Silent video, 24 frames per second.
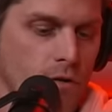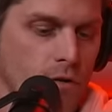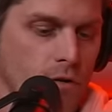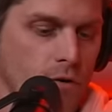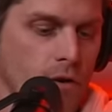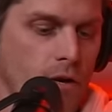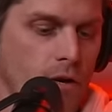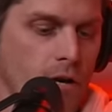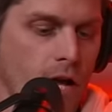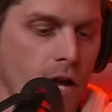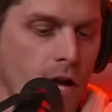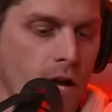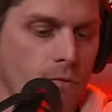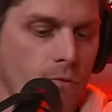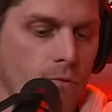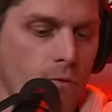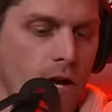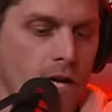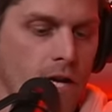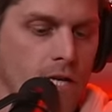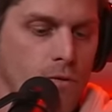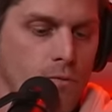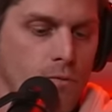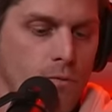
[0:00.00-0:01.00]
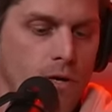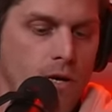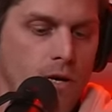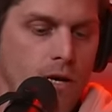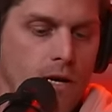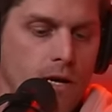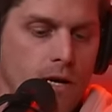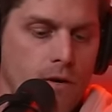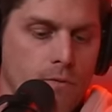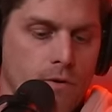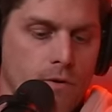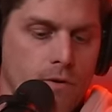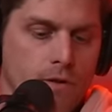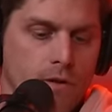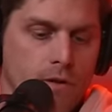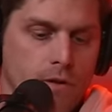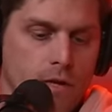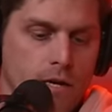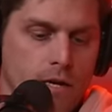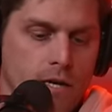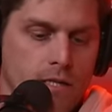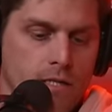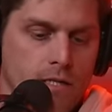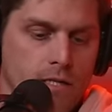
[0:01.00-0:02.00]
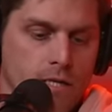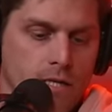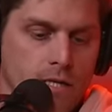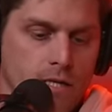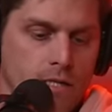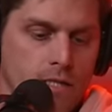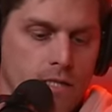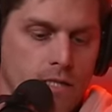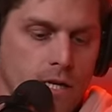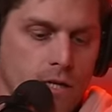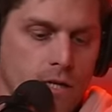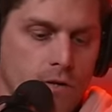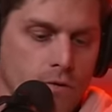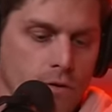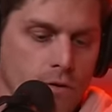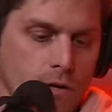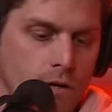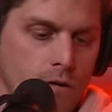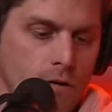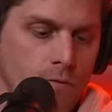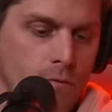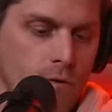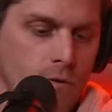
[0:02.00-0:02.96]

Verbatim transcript: during a race weekend with delays and et cetera,